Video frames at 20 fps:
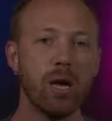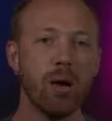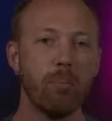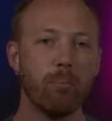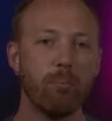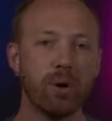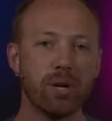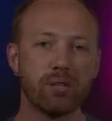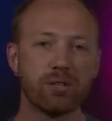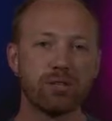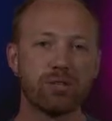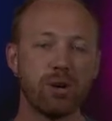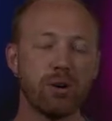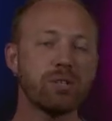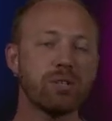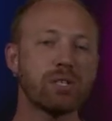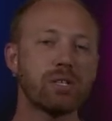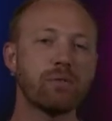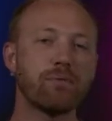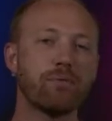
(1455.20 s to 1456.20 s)
But
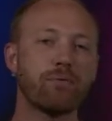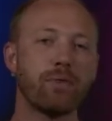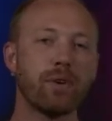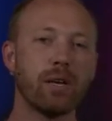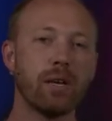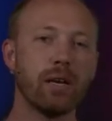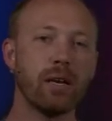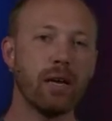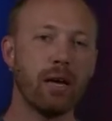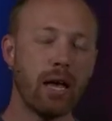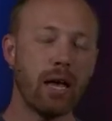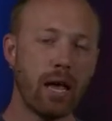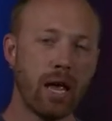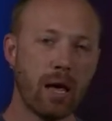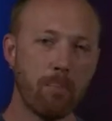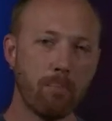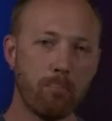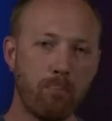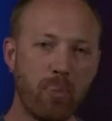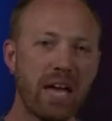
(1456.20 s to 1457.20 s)
Joseph
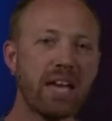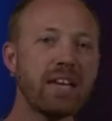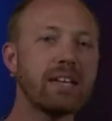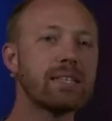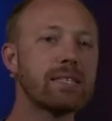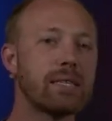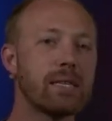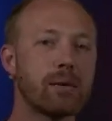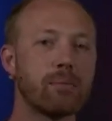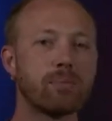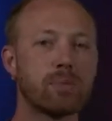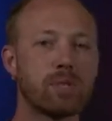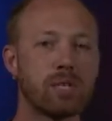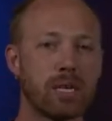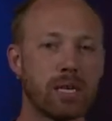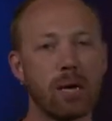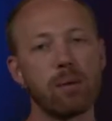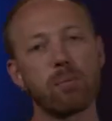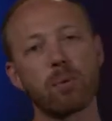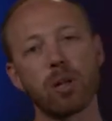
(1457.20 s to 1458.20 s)
begs them to
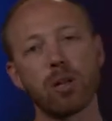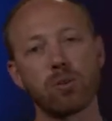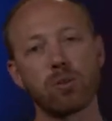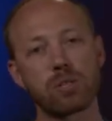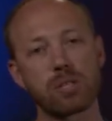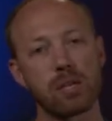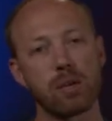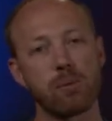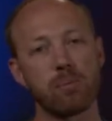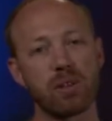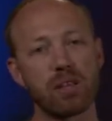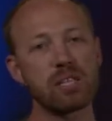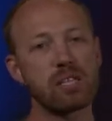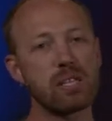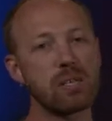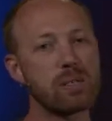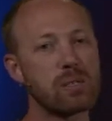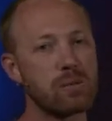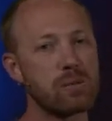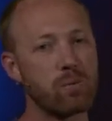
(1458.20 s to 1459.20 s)
come close to him. And this
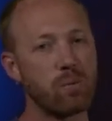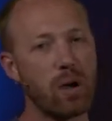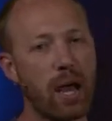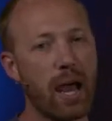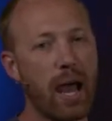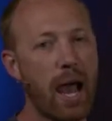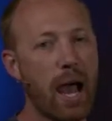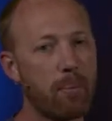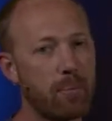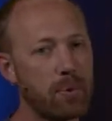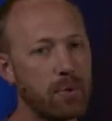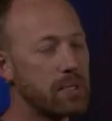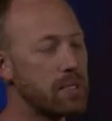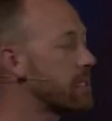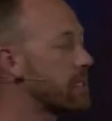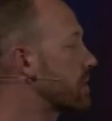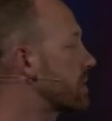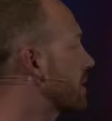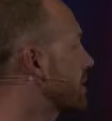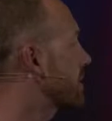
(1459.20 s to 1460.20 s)
is what happens.
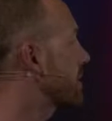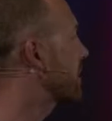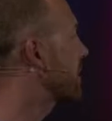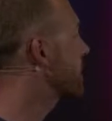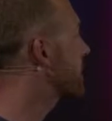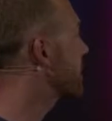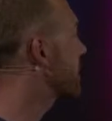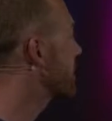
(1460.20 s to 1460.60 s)
It says this.